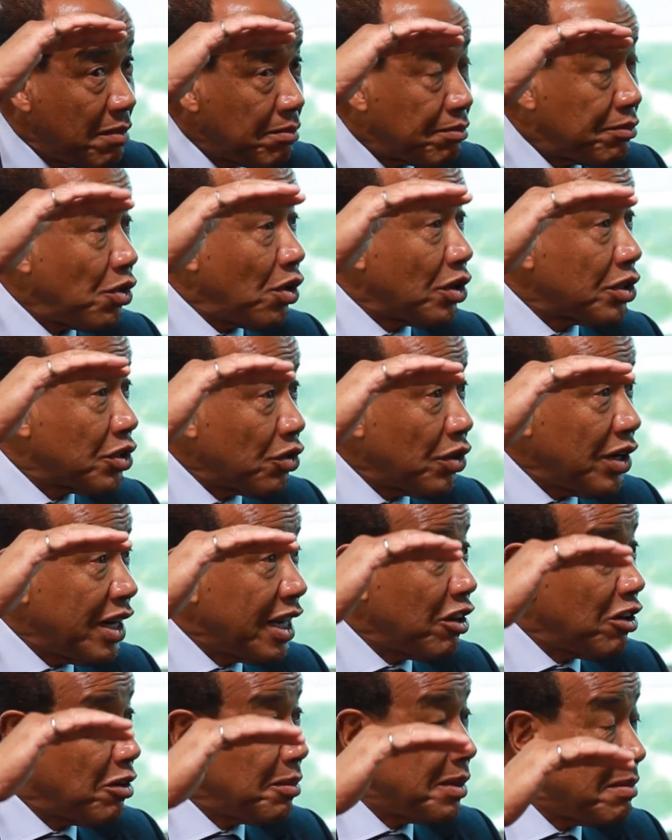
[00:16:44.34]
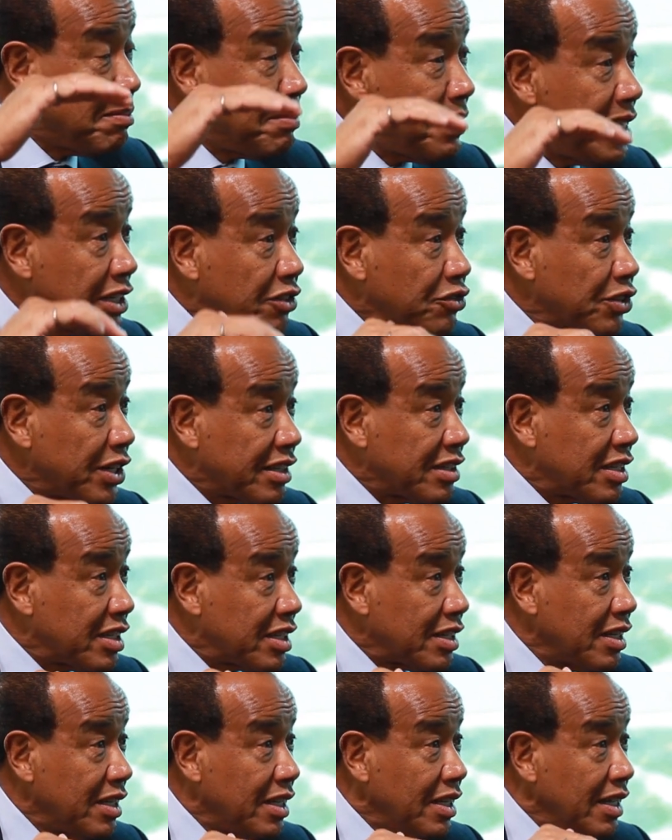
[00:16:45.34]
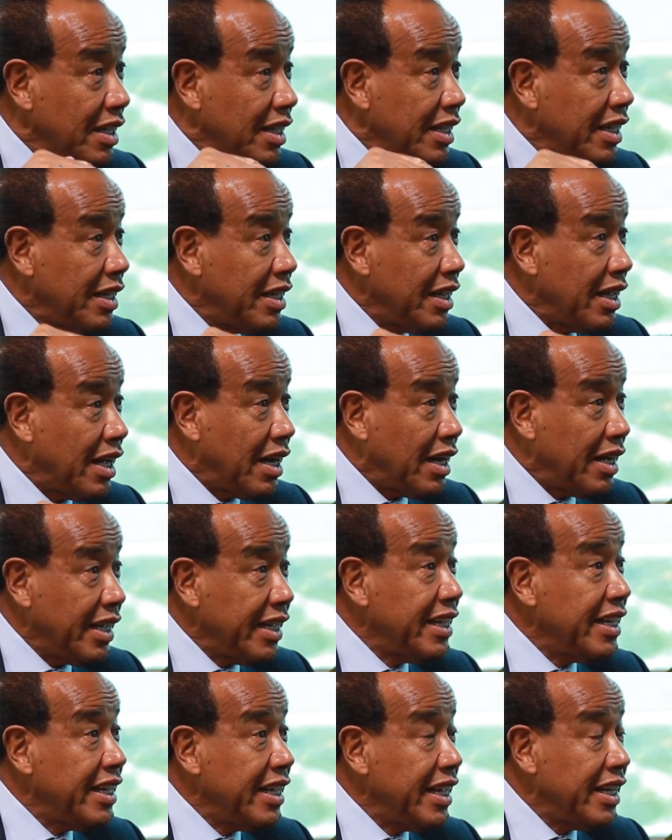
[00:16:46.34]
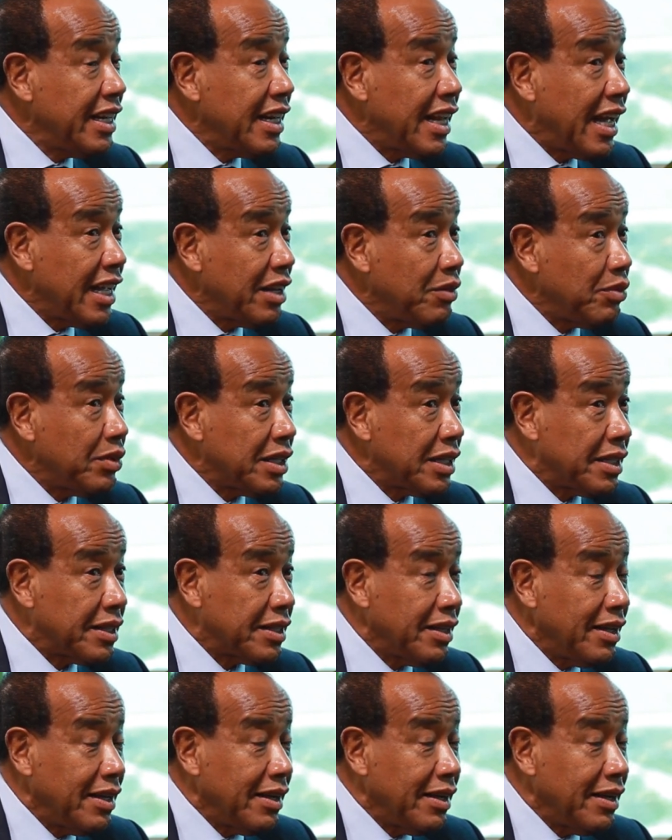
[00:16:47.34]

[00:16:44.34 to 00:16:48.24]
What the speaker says: brought our economic matrix in line with,